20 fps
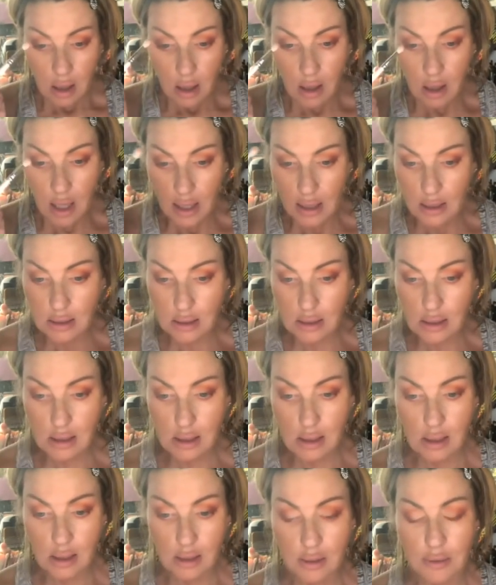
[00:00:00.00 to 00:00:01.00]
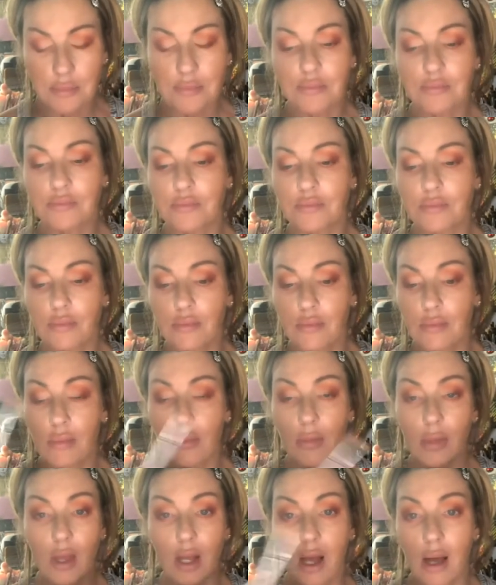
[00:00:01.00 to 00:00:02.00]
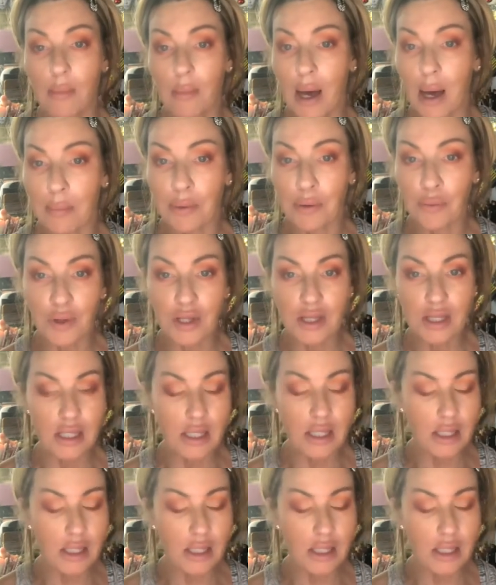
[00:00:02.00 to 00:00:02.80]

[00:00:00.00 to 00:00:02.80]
All right. I'm happy with